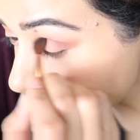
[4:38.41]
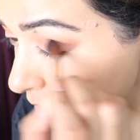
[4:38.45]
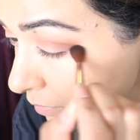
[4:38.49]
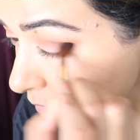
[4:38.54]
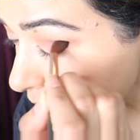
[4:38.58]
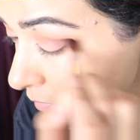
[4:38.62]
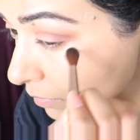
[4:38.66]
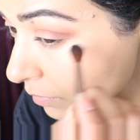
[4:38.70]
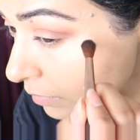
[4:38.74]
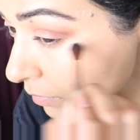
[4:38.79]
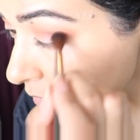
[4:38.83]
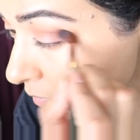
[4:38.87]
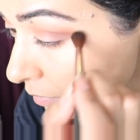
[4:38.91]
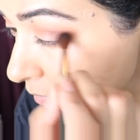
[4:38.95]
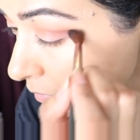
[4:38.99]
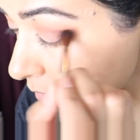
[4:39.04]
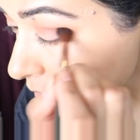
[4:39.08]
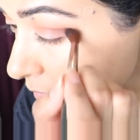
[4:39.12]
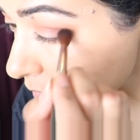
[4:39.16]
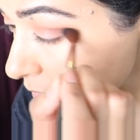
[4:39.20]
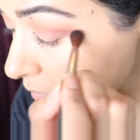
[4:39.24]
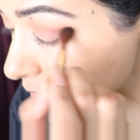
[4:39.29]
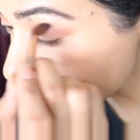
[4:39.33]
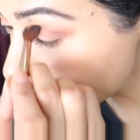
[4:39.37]
do my
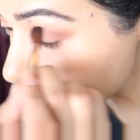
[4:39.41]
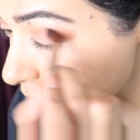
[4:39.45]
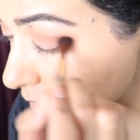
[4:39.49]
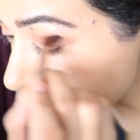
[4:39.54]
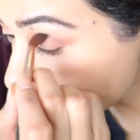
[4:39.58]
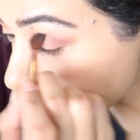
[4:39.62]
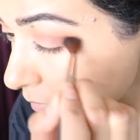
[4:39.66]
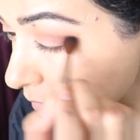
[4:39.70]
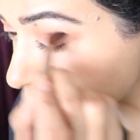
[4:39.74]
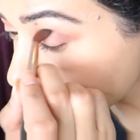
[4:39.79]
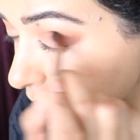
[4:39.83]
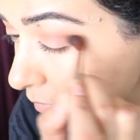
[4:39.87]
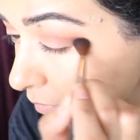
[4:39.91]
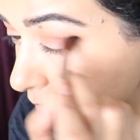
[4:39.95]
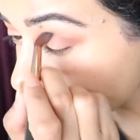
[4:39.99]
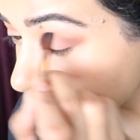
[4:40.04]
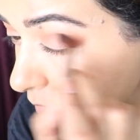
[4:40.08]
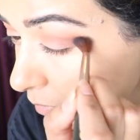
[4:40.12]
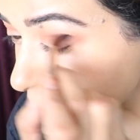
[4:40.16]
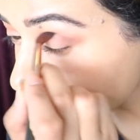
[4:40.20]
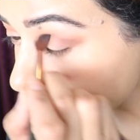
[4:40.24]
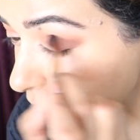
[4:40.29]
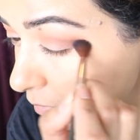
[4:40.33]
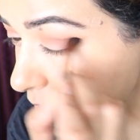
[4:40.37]
eyes one by
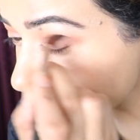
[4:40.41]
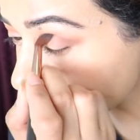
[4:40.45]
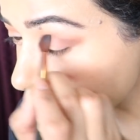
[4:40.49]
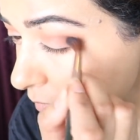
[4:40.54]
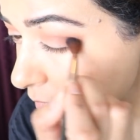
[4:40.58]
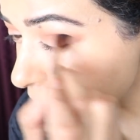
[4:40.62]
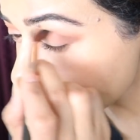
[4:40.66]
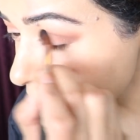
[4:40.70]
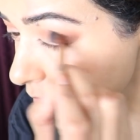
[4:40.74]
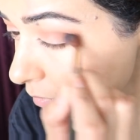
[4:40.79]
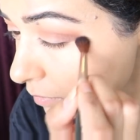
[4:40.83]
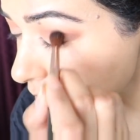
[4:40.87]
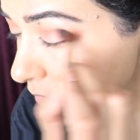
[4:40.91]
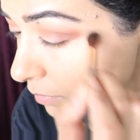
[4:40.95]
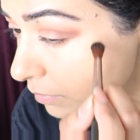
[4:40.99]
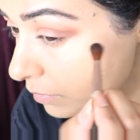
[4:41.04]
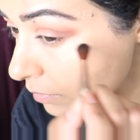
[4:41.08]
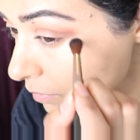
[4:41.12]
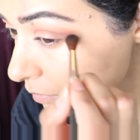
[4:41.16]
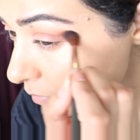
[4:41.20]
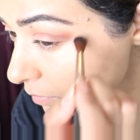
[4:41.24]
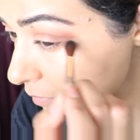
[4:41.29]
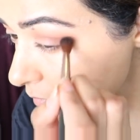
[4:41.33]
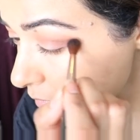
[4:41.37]
one. So I keep
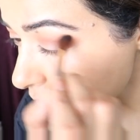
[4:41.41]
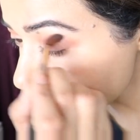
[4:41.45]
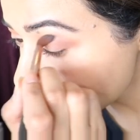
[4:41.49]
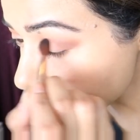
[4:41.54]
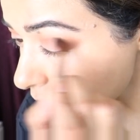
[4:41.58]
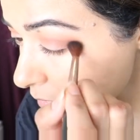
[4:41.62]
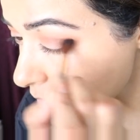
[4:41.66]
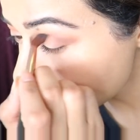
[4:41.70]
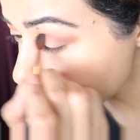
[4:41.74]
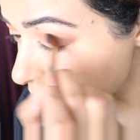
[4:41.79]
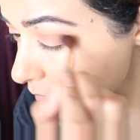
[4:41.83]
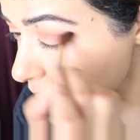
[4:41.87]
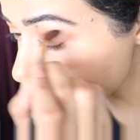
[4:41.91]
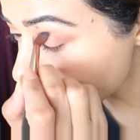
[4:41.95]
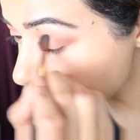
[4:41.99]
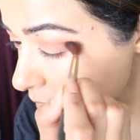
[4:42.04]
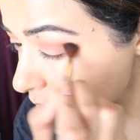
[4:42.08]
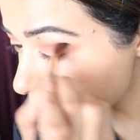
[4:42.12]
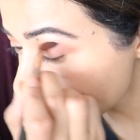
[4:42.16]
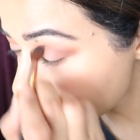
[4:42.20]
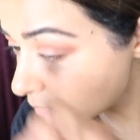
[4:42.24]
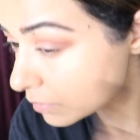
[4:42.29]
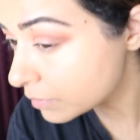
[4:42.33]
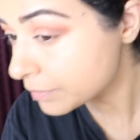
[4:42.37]
on applying the same
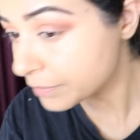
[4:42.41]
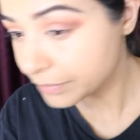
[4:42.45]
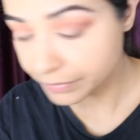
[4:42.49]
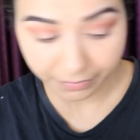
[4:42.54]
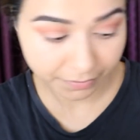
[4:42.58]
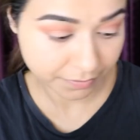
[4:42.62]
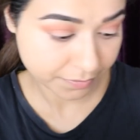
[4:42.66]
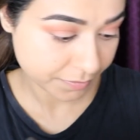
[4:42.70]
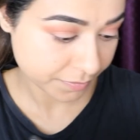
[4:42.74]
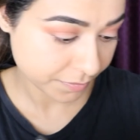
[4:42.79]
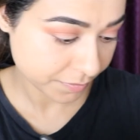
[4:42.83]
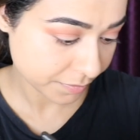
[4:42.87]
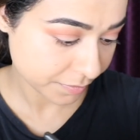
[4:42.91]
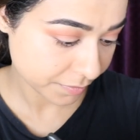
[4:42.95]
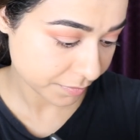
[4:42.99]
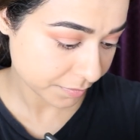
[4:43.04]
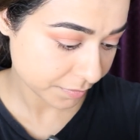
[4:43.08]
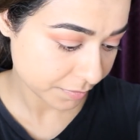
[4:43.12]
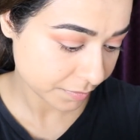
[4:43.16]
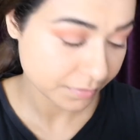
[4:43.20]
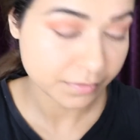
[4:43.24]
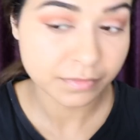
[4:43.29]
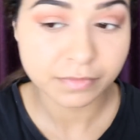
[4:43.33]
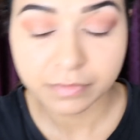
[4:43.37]
amount of makeup on
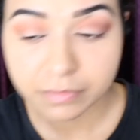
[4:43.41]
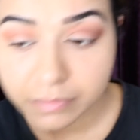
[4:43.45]
both